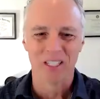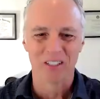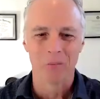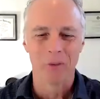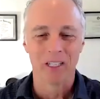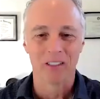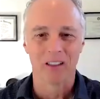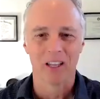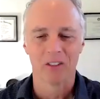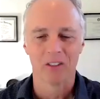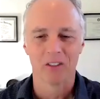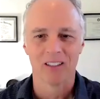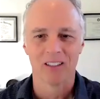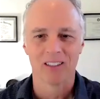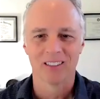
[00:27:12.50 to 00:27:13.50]
makes a lot of
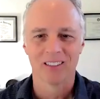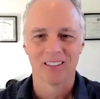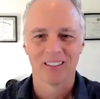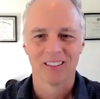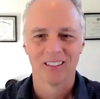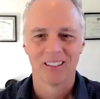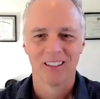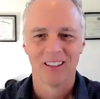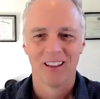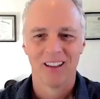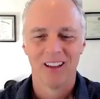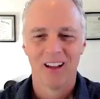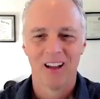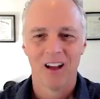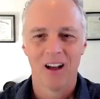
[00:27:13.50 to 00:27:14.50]
sense.
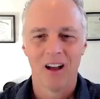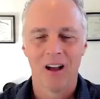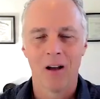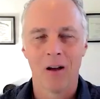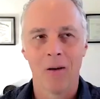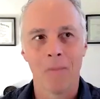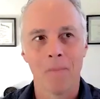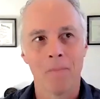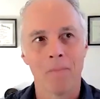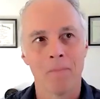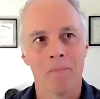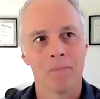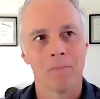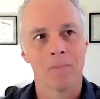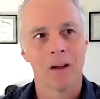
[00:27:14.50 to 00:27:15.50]

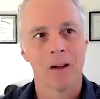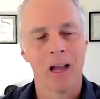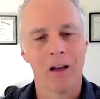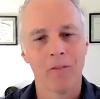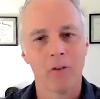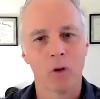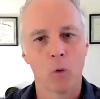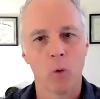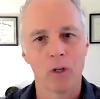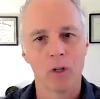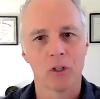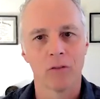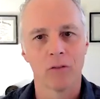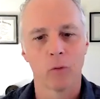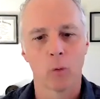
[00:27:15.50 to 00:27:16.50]
I have a
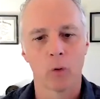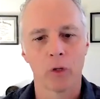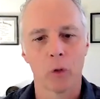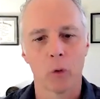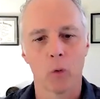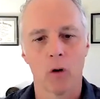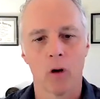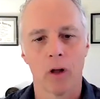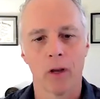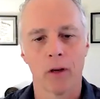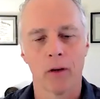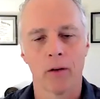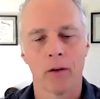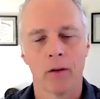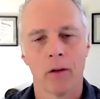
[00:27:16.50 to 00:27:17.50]
question for you
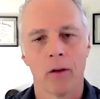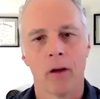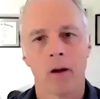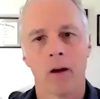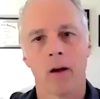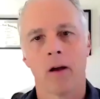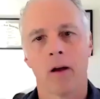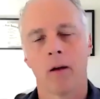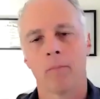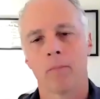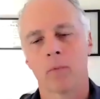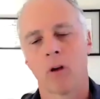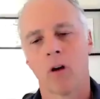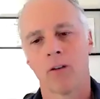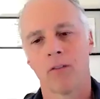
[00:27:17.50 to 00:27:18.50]
on
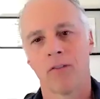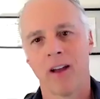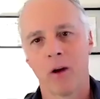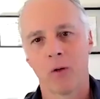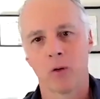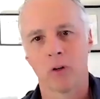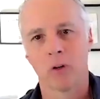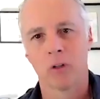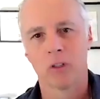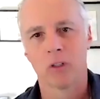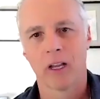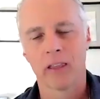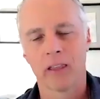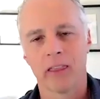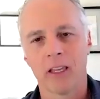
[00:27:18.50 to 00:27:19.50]

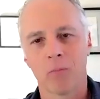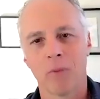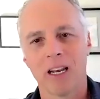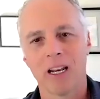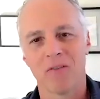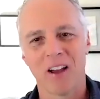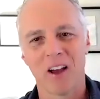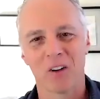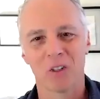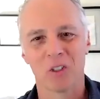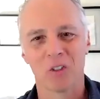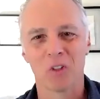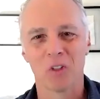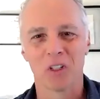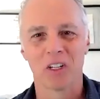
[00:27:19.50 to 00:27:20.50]
founders. I think many
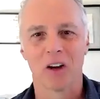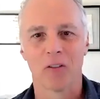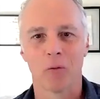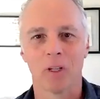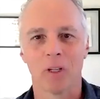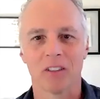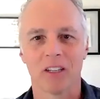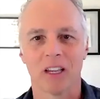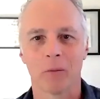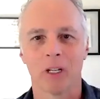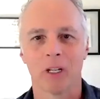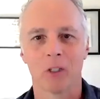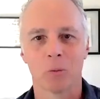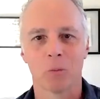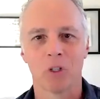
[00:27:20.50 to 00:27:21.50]
founders view the government
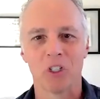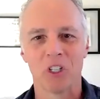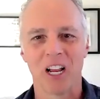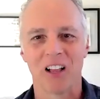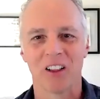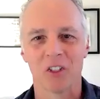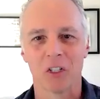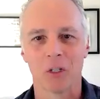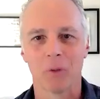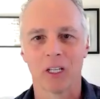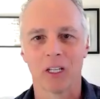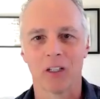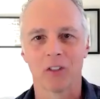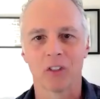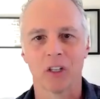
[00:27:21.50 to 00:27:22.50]
segment as pretty challenging
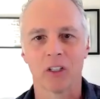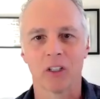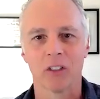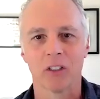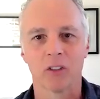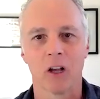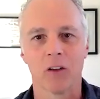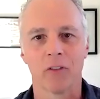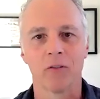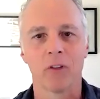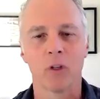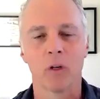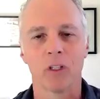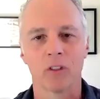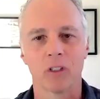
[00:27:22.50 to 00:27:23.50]
because it's often
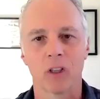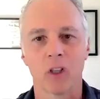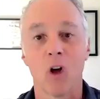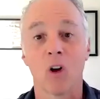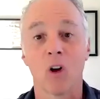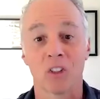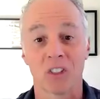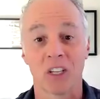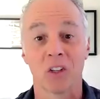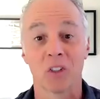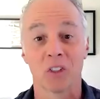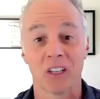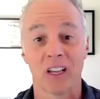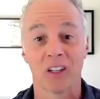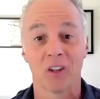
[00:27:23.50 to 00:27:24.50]
viewed as a long
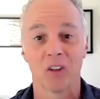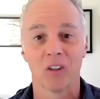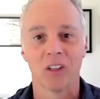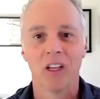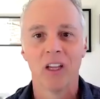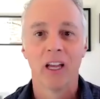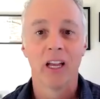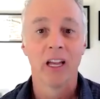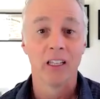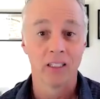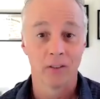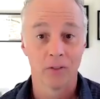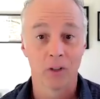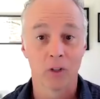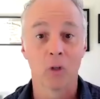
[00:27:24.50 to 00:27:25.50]
sales cycle and
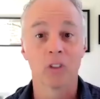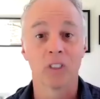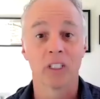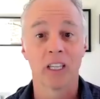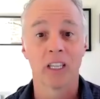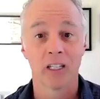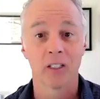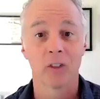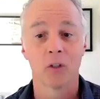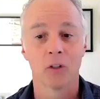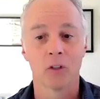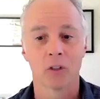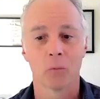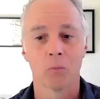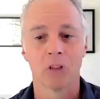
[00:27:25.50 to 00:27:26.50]
difficult to get into.
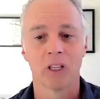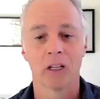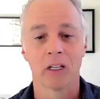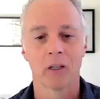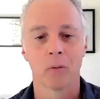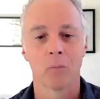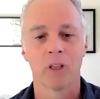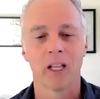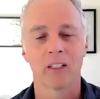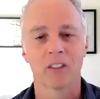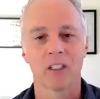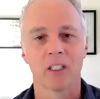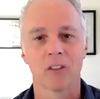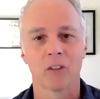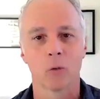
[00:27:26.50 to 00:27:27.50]
There's some
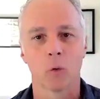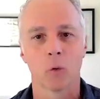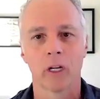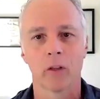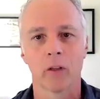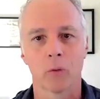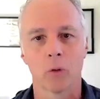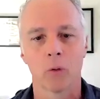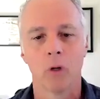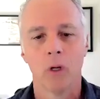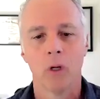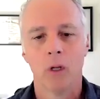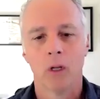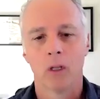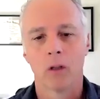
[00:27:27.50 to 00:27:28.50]
complexities in working through
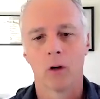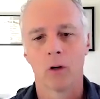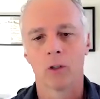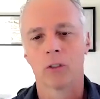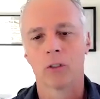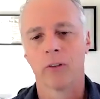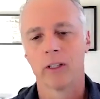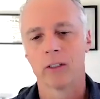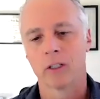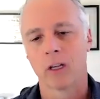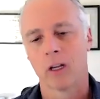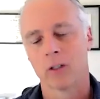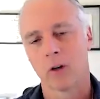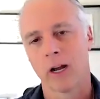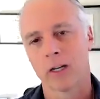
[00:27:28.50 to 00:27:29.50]
large defense
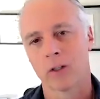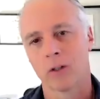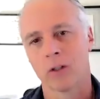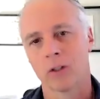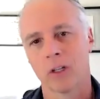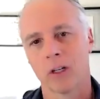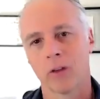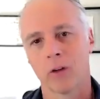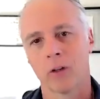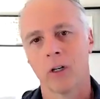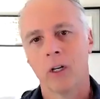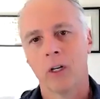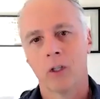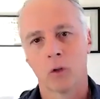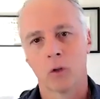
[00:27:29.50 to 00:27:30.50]
contractors and
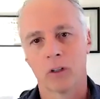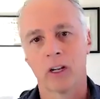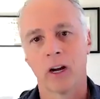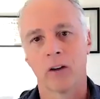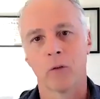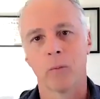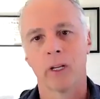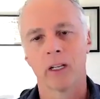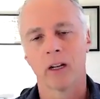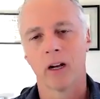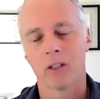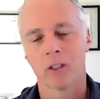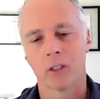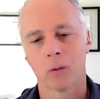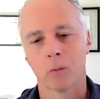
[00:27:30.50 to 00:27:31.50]
other sort of government
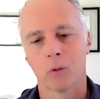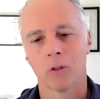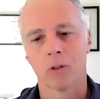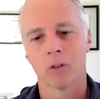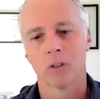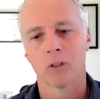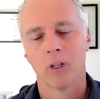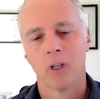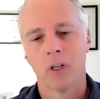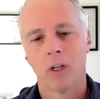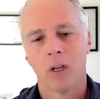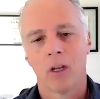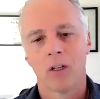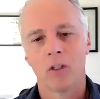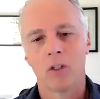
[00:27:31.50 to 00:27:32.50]
customers.
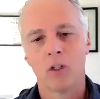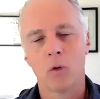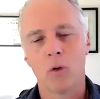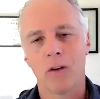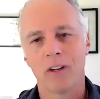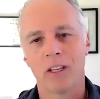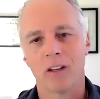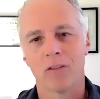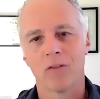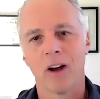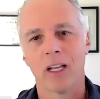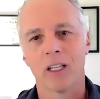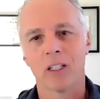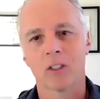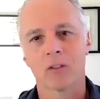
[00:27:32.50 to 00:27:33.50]
Do you have any
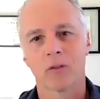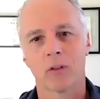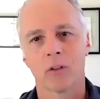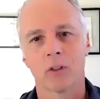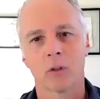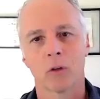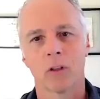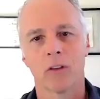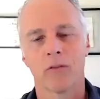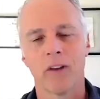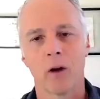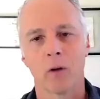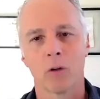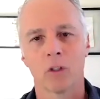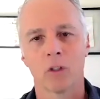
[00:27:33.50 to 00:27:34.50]
advice for sort of the
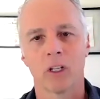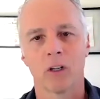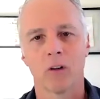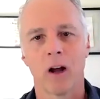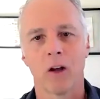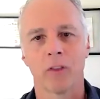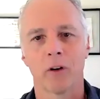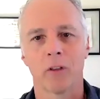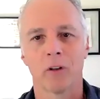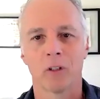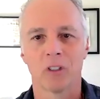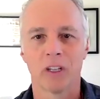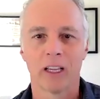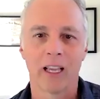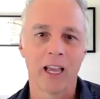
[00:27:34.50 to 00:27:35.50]
founders that are out there that
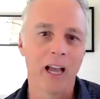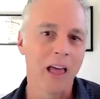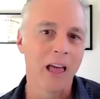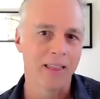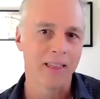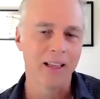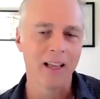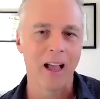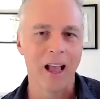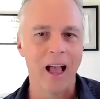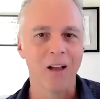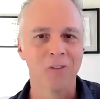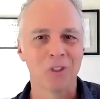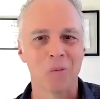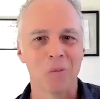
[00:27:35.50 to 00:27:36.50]
are saying, "Hey, I think I
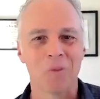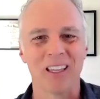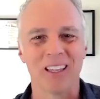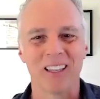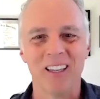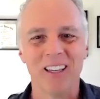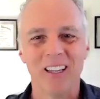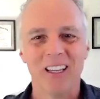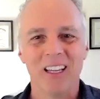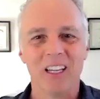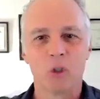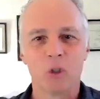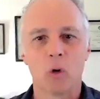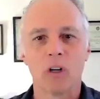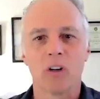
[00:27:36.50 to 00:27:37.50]
have something
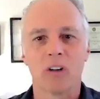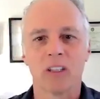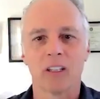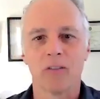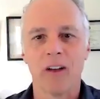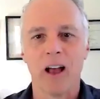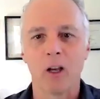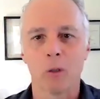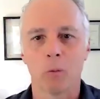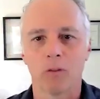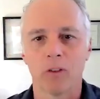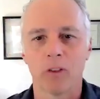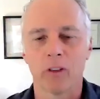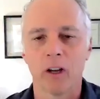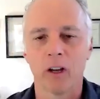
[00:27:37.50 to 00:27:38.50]
extraordinarily
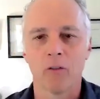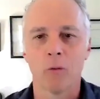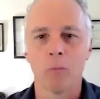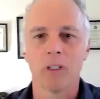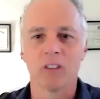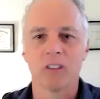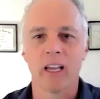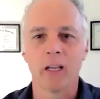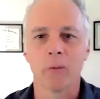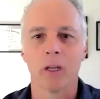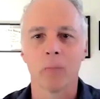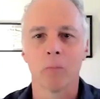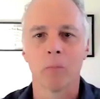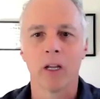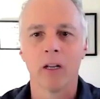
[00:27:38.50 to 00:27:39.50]
valuable for the government
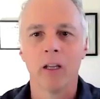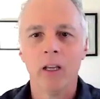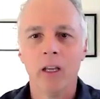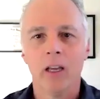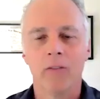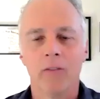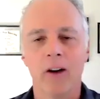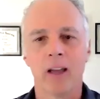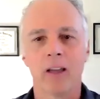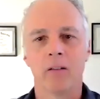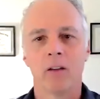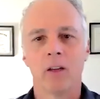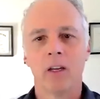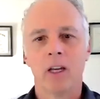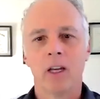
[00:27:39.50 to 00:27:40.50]
segment, but if
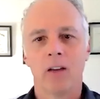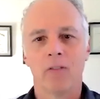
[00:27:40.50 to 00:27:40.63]
I